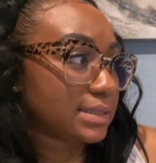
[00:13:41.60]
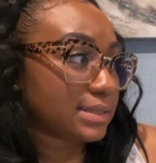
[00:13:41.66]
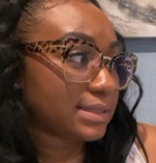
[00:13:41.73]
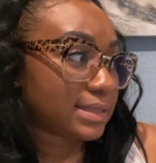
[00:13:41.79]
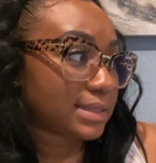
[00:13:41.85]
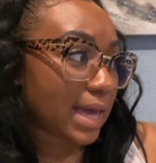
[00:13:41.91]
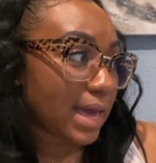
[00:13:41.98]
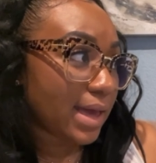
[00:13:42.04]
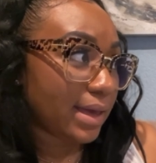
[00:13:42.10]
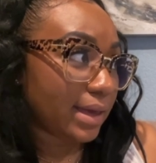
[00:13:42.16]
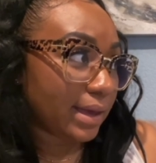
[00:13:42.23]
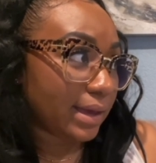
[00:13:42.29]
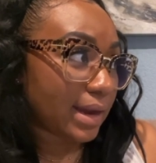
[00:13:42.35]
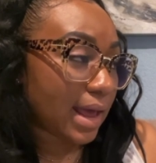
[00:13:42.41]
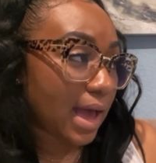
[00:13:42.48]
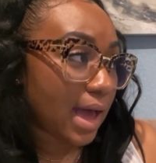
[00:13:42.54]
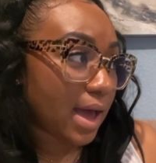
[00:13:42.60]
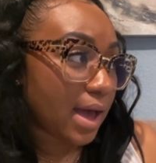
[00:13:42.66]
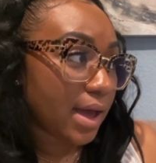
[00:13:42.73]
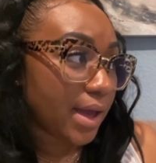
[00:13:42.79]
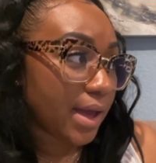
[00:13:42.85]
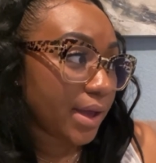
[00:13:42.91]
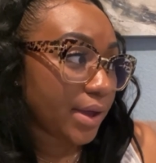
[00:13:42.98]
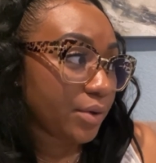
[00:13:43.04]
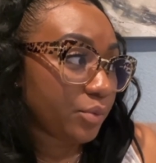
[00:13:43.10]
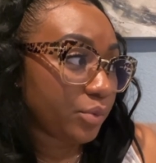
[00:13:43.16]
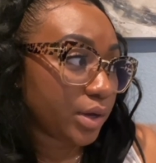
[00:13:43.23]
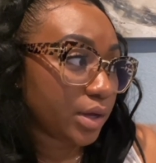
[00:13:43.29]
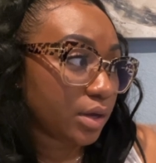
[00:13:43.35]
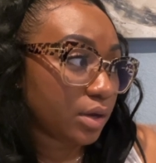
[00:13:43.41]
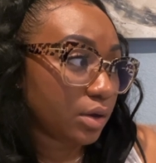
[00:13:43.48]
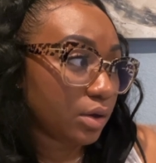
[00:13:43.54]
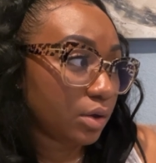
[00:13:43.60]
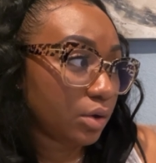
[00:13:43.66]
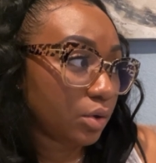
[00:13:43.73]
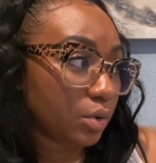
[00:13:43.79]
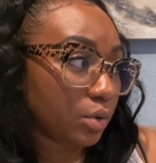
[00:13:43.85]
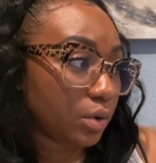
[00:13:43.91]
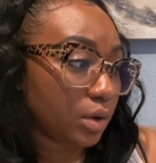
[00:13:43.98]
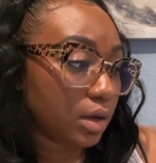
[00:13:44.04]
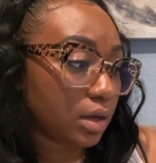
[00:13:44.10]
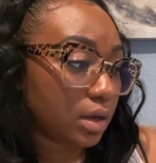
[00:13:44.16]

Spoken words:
that. I will